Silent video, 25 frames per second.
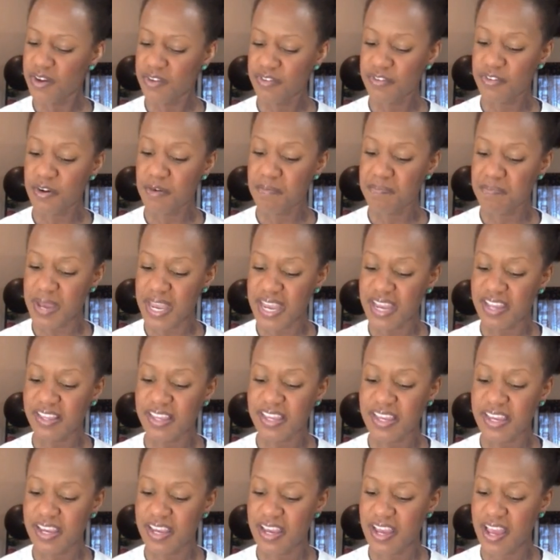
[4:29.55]
for
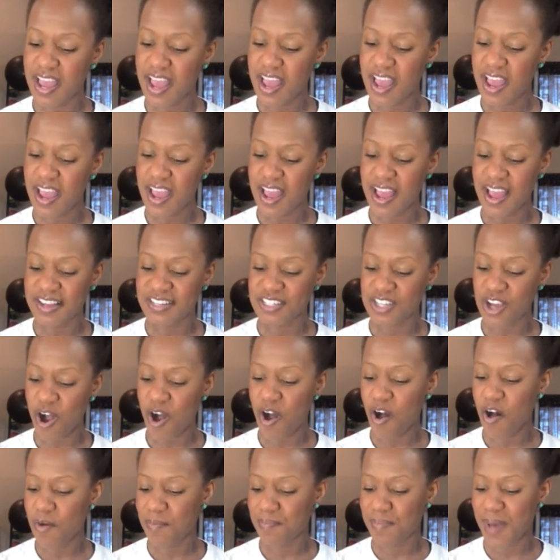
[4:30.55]
Bailey and
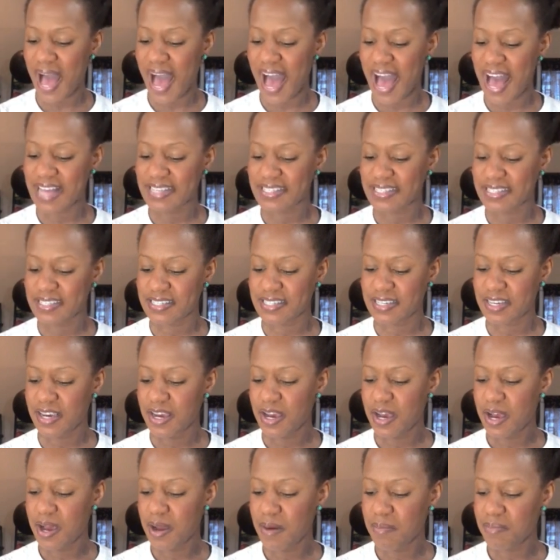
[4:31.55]
all past,
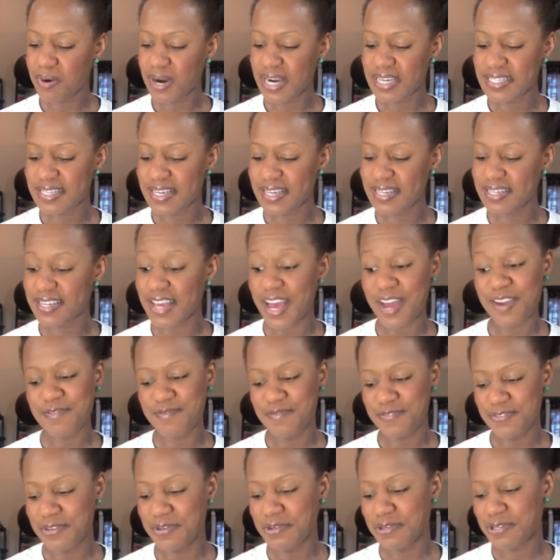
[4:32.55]
present, and
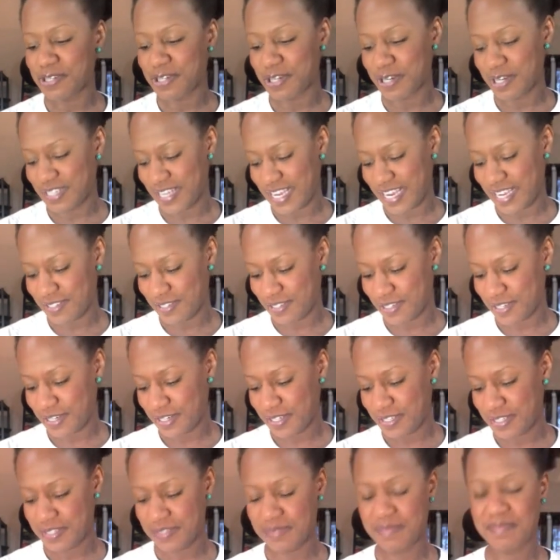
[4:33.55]
future
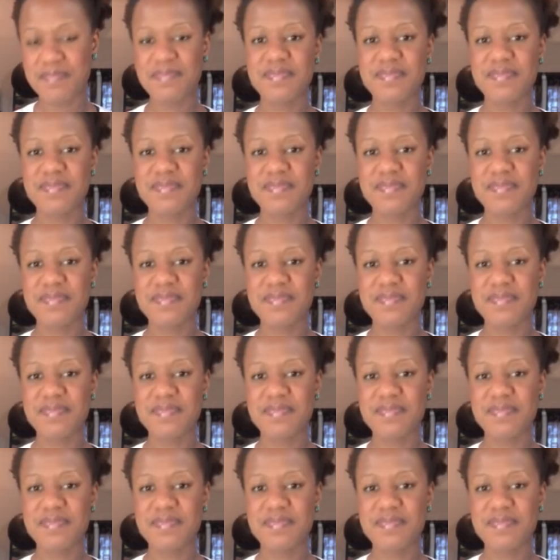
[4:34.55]
dancers.